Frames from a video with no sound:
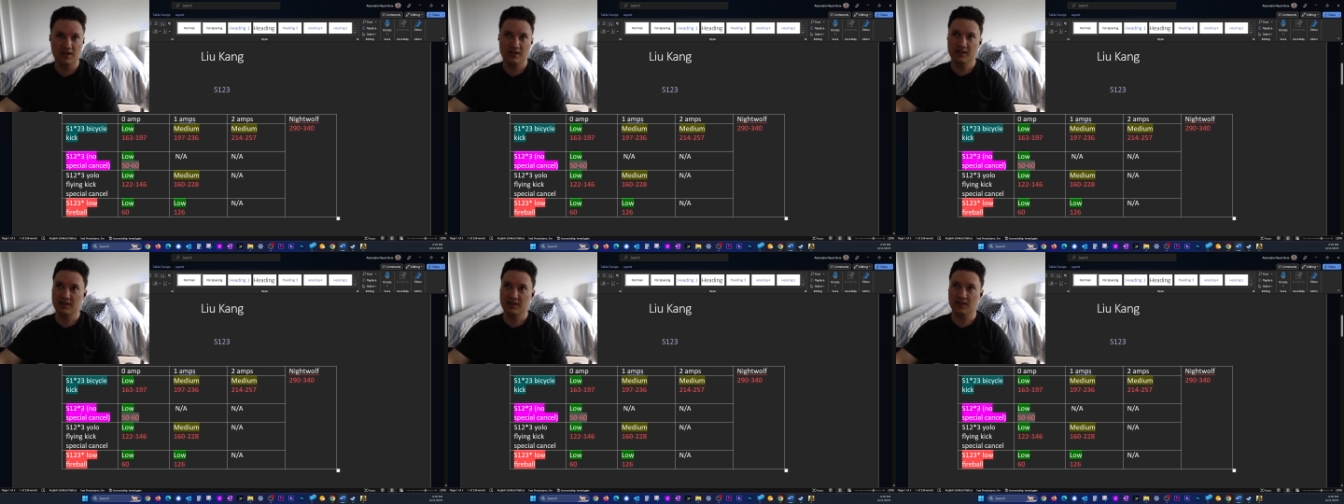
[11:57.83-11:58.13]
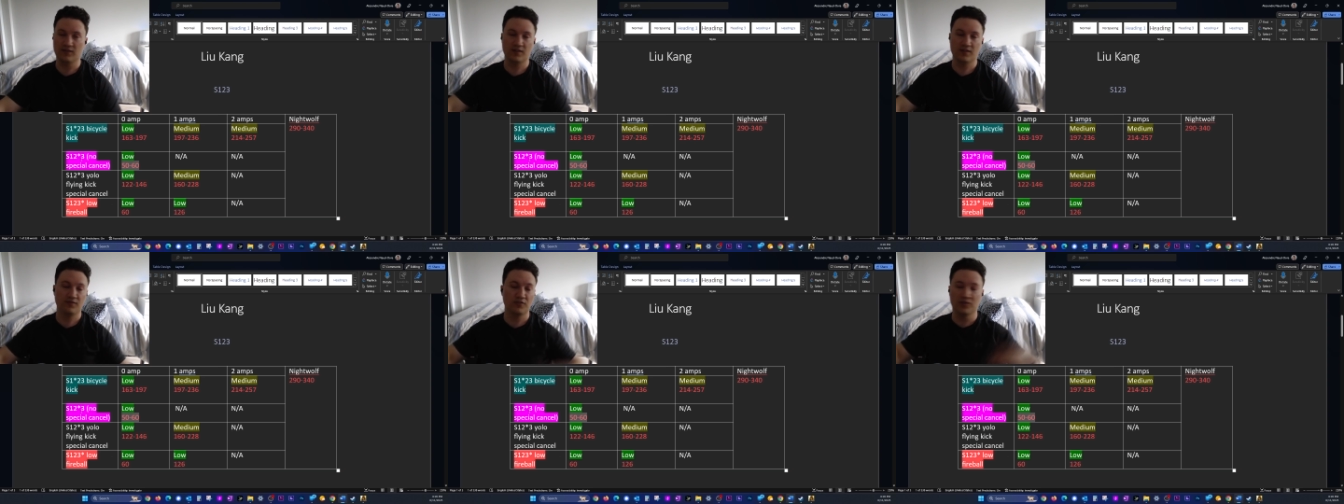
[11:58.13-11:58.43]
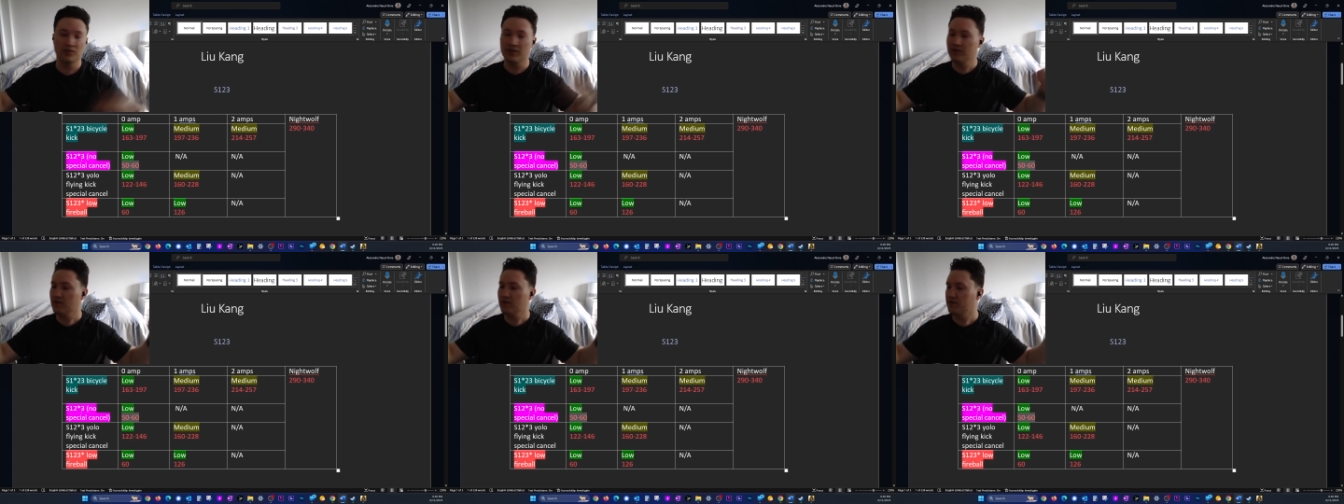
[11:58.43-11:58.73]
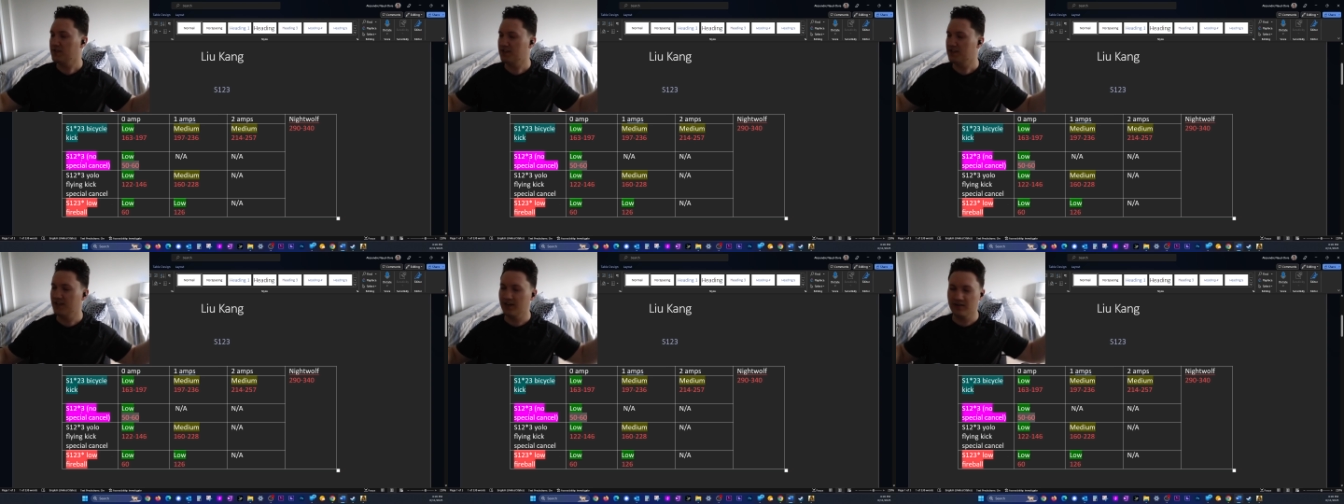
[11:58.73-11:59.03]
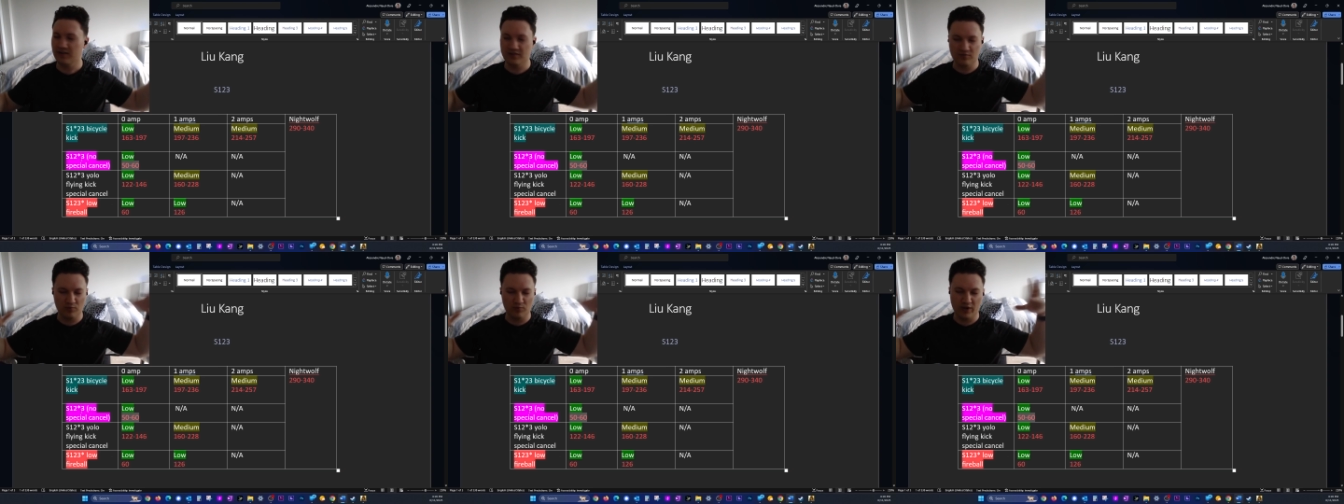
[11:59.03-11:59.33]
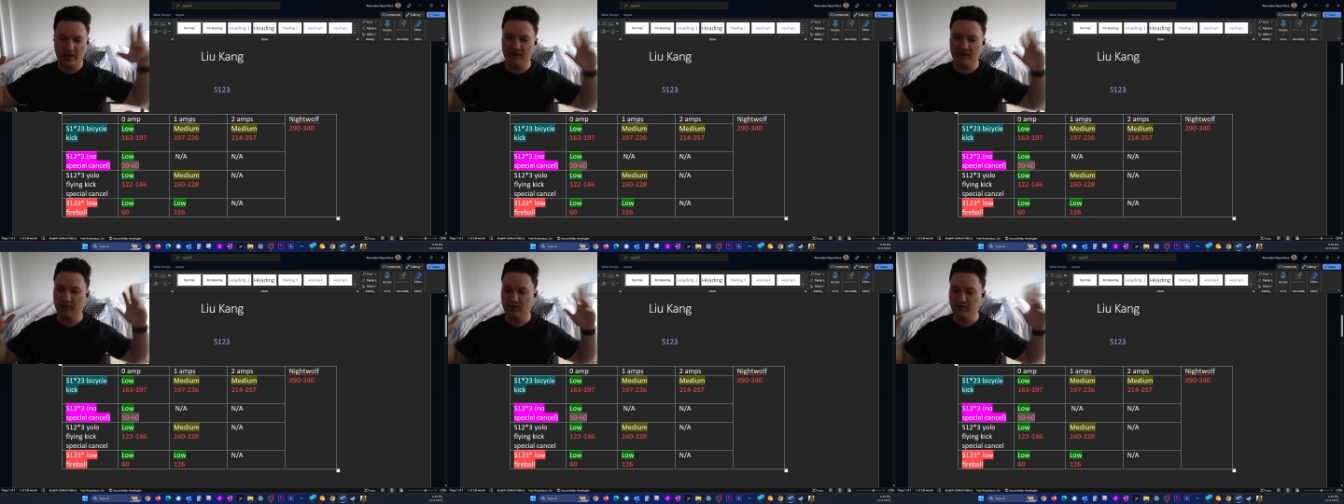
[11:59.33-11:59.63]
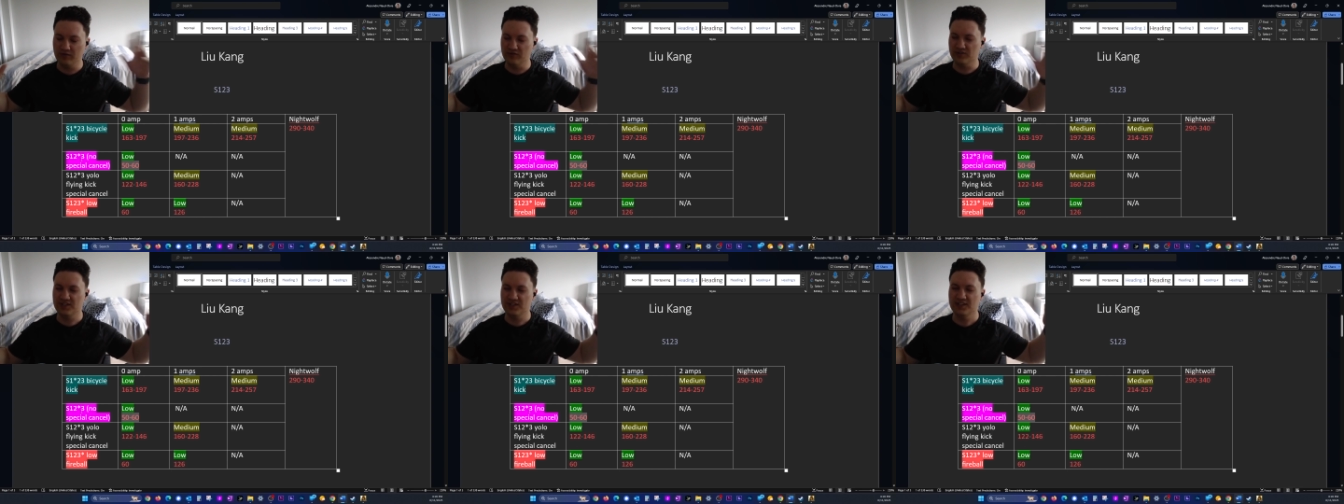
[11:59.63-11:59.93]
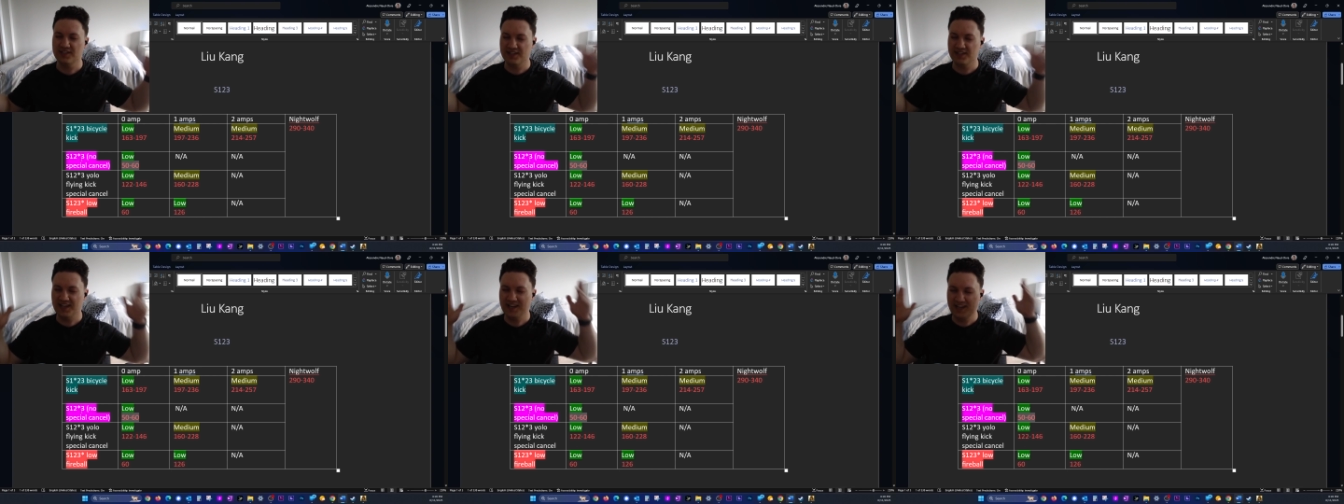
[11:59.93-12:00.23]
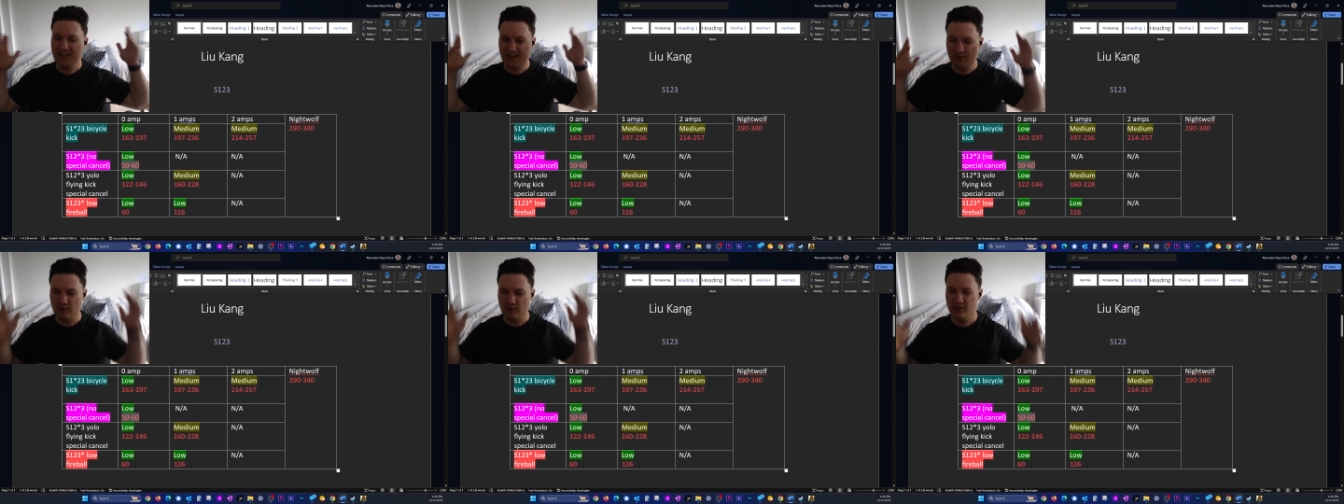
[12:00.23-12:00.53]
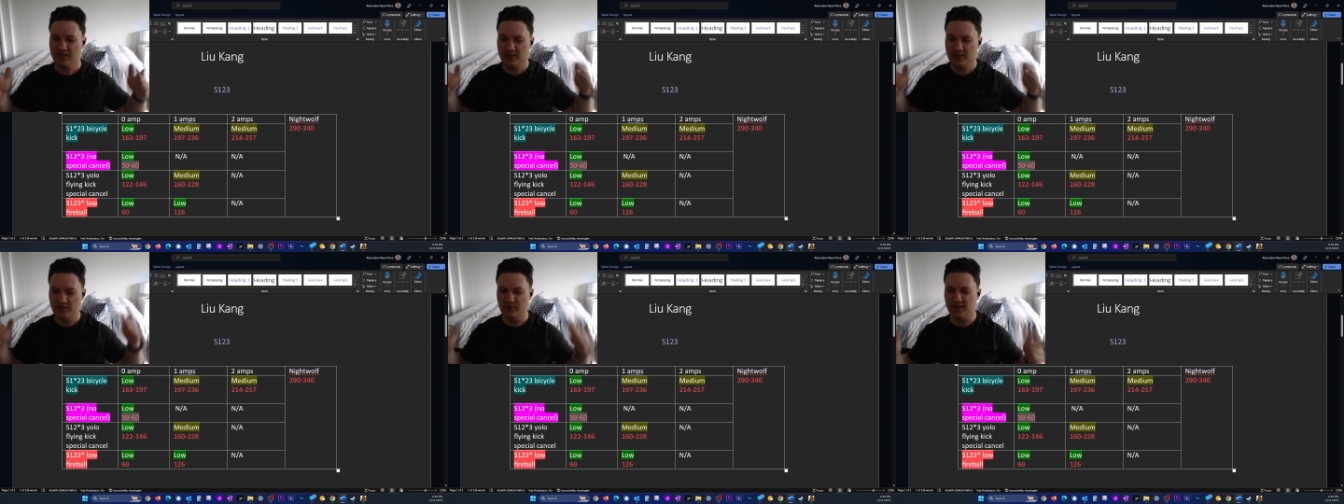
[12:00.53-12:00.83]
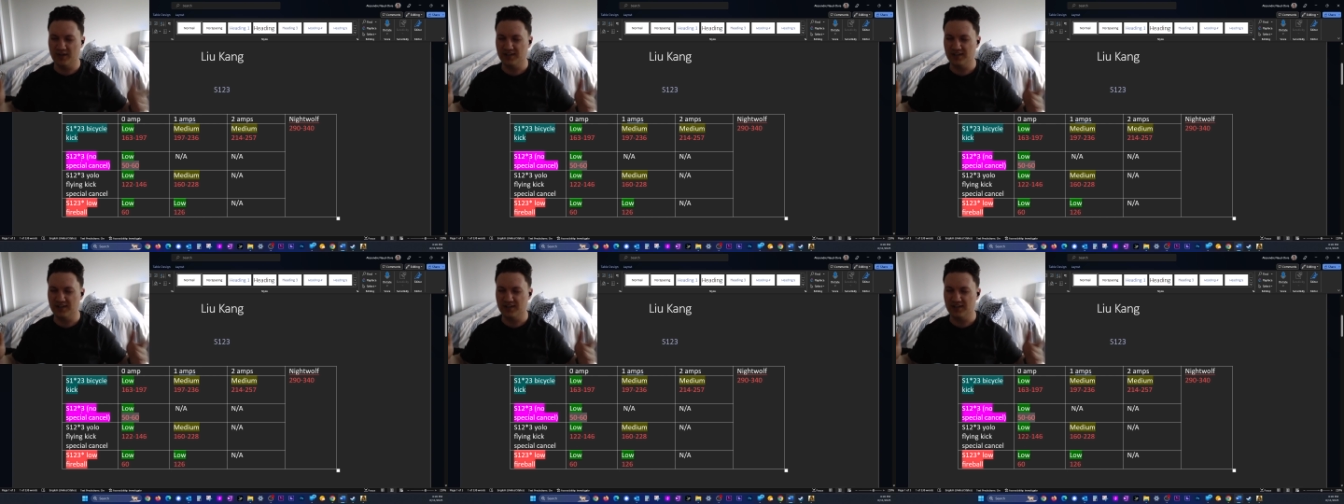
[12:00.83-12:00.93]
even if you don't know if he staggers, whatever, you see standing 1-2,